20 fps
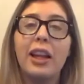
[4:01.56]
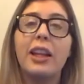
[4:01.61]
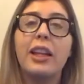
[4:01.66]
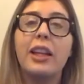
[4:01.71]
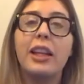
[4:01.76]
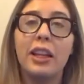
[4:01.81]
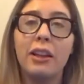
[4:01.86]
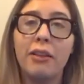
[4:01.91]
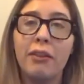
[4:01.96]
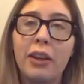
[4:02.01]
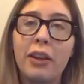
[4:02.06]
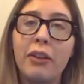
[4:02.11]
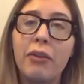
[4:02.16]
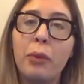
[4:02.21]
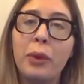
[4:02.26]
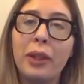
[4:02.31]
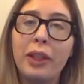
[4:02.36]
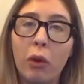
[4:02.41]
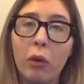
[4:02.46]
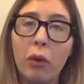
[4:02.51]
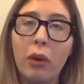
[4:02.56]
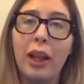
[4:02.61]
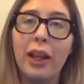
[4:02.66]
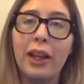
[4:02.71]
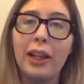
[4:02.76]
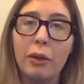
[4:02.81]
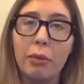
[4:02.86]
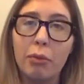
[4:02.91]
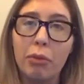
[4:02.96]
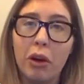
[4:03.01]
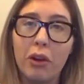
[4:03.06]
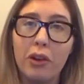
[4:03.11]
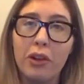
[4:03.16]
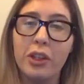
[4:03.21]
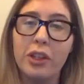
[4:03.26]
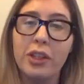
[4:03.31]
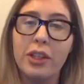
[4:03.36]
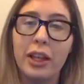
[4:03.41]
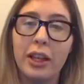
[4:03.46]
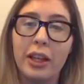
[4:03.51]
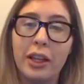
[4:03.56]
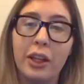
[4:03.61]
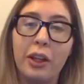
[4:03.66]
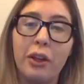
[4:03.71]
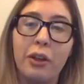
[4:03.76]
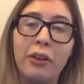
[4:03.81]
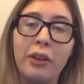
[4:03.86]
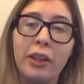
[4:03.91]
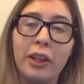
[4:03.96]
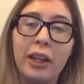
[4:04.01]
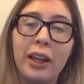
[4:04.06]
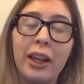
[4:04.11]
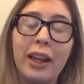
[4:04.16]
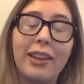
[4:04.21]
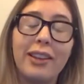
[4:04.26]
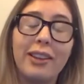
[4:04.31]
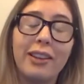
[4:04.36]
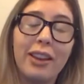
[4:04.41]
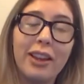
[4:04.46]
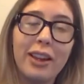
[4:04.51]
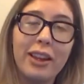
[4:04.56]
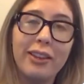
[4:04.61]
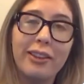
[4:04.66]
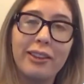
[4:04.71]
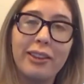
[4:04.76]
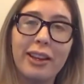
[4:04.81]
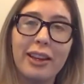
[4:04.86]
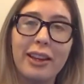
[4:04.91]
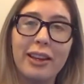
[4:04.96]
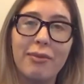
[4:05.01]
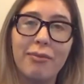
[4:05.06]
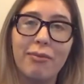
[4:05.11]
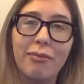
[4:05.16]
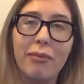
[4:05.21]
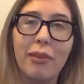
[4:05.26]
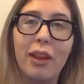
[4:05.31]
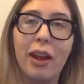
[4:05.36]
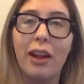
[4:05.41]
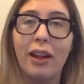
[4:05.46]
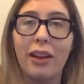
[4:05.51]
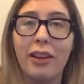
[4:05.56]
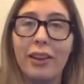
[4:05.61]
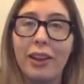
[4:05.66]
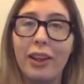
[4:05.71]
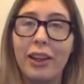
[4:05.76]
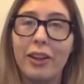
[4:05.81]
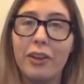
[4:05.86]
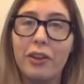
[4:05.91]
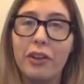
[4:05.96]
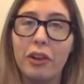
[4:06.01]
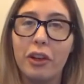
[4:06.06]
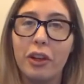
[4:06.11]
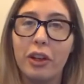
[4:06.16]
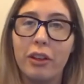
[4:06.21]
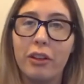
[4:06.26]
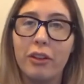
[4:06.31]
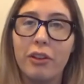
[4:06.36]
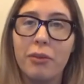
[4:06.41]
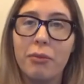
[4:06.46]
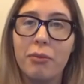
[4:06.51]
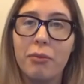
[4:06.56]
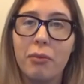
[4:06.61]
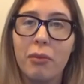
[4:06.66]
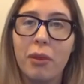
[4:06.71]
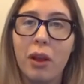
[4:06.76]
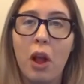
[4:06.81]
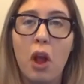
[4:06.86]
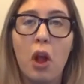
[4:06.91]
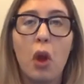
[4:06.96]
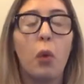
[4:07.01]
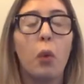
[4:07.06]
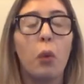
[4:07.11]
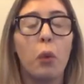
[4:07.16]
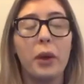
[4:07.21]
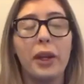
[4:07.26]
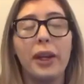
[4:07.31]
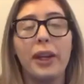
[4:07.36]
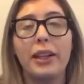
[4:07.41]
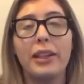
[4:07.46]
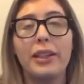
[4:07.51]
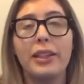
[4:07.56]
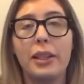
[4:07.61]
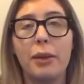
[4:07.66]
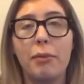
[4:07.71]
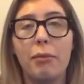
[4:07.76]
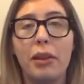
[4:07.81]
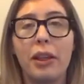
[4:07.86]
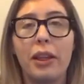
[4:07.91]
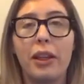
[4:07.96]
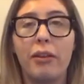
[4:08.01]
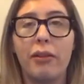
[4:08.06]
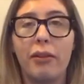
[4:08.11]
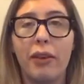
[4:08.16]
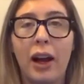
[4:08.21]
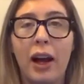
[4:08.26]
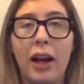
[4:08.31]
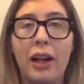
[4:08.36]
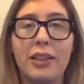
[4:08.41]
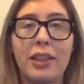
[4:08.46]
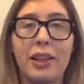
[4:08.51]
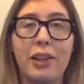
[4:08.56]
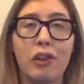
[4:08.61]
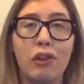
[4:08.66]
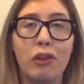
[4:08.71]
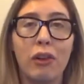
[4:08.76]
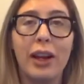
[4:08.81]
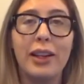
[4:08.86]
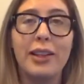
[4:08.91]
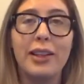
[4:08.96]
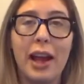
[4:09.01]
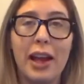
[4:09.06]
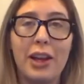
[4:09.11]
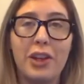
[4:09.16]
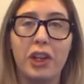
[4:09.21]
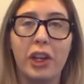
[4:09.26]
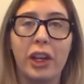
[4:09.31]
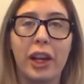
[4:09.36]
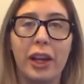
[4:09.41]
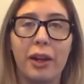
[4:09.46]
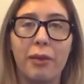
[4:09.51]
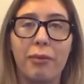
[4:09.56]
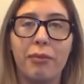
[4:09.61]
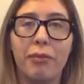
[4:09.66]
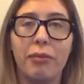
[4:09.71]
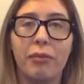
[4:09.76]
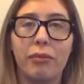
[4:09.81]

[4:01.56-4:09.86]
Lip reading: Even if we don't like the products they're using, it's their skin and their choice. We can simply advise and try to educate.